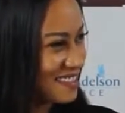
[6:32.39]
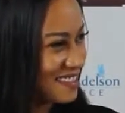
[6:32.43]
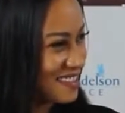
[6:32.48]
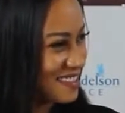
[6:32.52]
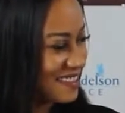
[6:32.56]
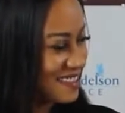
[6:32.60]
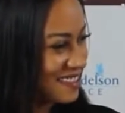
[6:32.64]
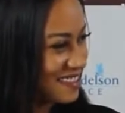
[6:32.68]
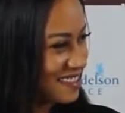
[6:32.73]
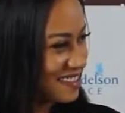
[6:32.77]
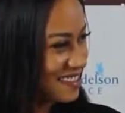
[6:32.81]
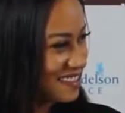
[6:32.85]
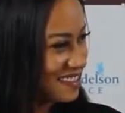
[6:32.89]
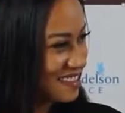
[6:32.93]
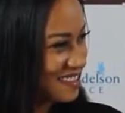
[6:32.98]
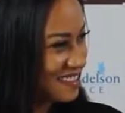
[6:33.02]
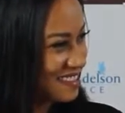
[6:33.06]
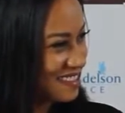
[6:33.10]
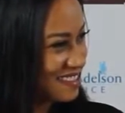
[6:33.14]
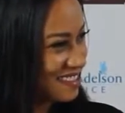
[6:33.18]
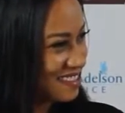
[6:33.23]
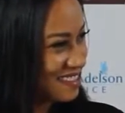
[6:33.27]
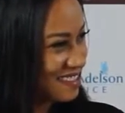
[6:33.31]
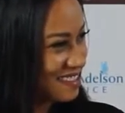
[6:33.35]

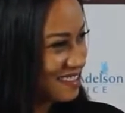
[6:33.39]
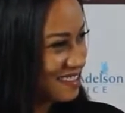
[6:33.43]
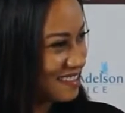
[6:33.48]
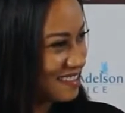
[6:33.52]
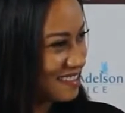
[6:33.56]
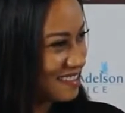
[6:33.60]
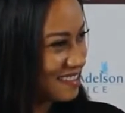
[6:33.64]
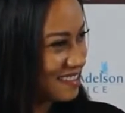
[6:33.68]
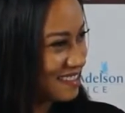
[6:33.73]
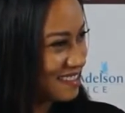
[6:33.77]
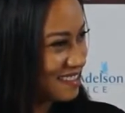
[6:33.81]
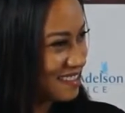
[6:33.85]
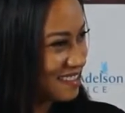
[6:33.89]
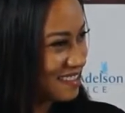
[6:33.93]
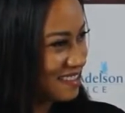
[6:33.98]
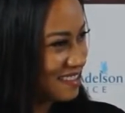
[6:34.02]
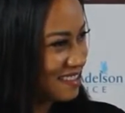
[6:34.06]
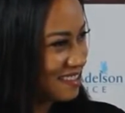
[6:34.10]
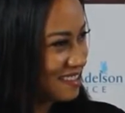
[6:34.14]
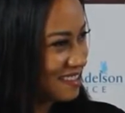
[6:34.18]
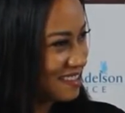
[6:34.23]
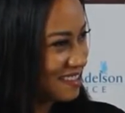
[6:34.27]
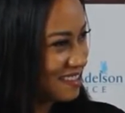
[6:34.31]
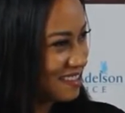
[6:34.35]

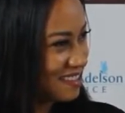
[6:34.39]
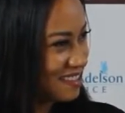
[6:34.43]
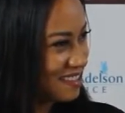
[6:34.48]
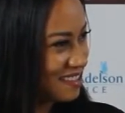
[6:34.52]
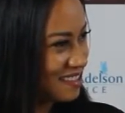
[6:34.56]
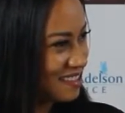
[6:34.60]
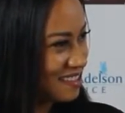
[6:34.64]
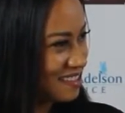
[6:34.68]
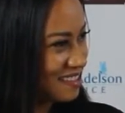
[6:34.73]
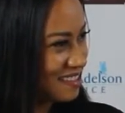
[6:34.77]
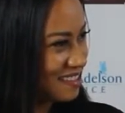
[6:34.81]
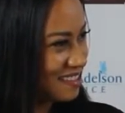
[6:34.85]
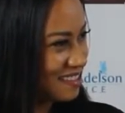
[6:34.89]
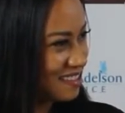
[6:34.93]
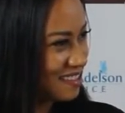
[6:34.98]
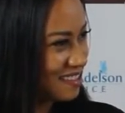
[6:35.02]
[no speech]